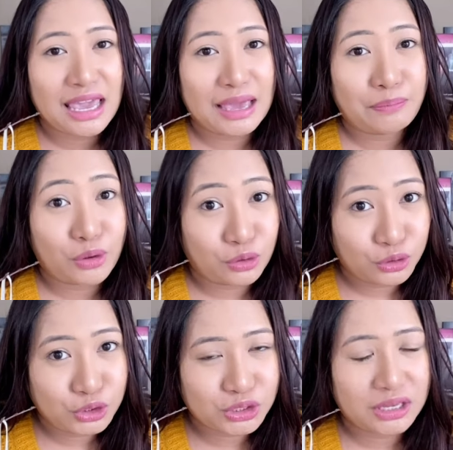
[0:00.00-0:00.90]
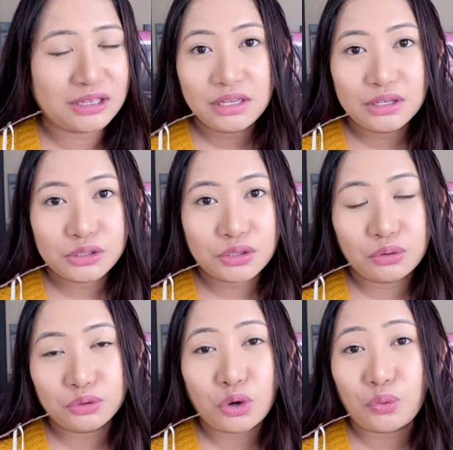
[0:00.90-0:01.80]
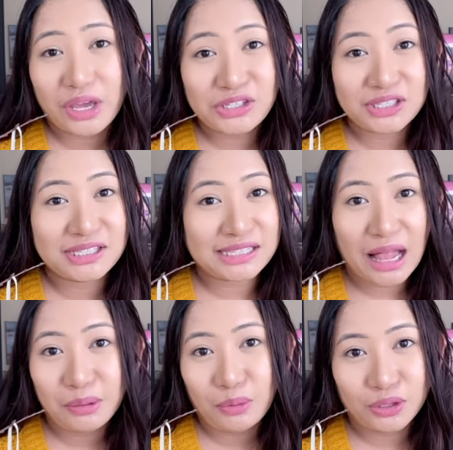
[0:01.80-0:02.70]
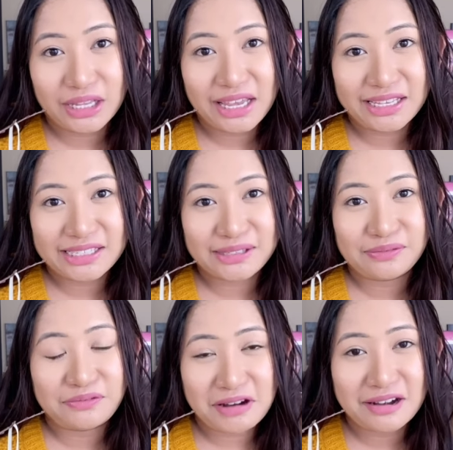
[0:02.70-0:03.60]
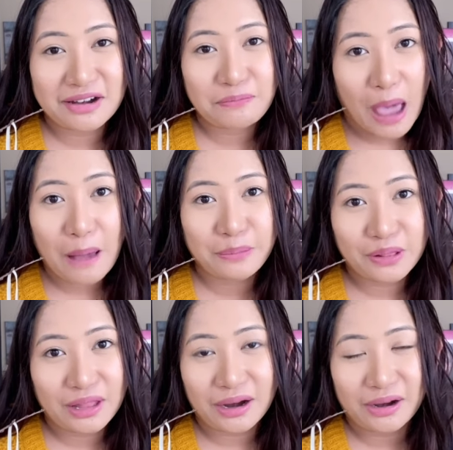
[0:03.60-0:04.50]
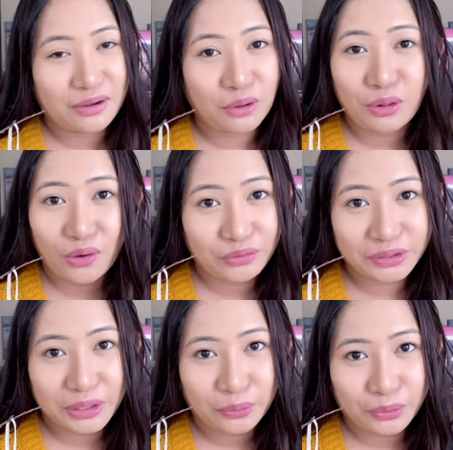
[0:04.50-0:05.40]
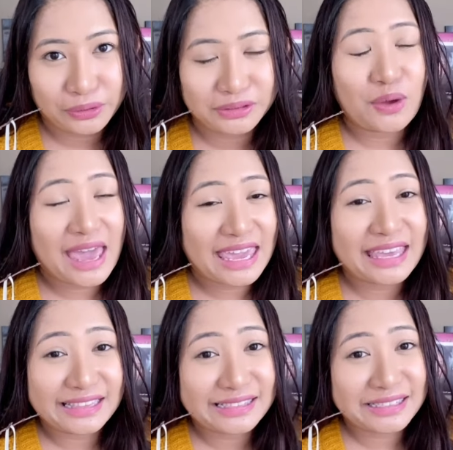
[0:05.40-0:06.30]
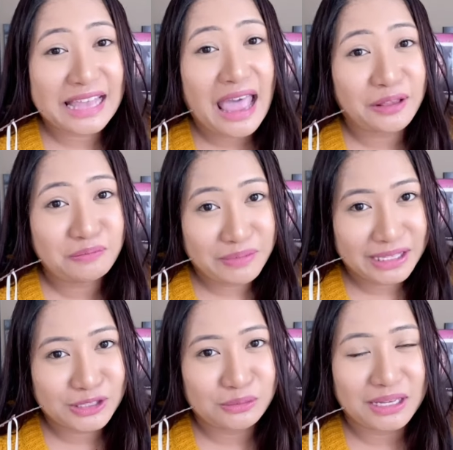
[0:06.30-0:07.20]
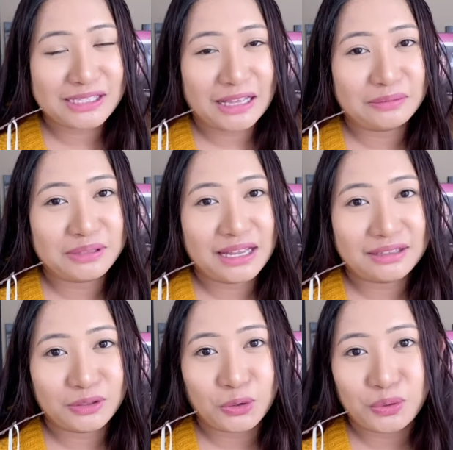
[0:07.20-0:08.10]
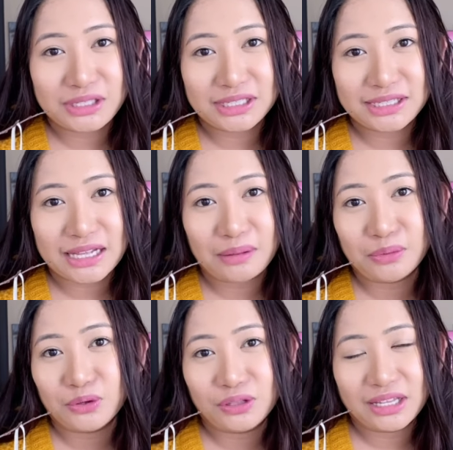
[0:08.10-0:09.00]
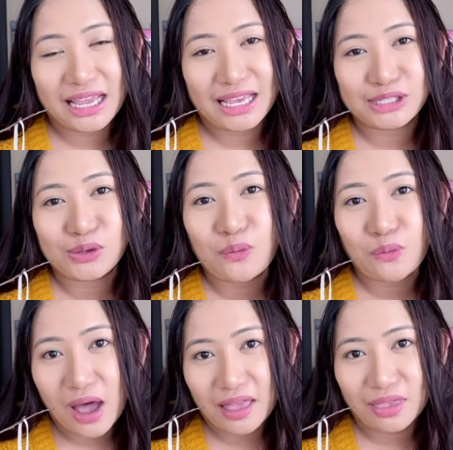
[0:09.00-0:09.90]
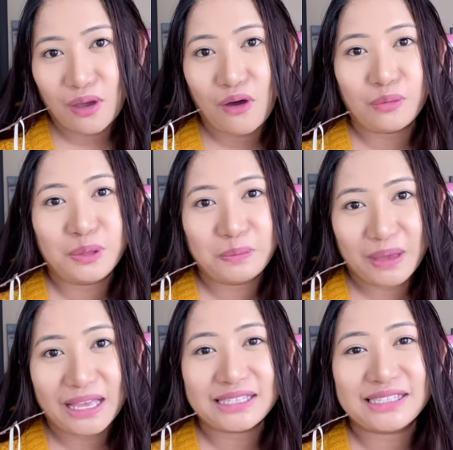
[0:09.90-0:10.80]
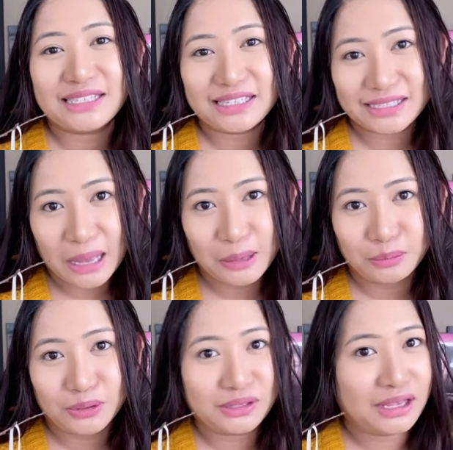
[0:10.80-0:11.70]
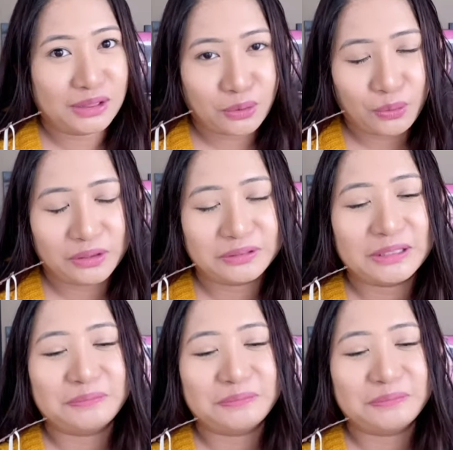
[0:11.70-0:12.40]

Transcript: på norsk. So Norwegian salmon is very popular all over the world. I can admit to myself that Norwegian salmon is one of the best salmon in the world.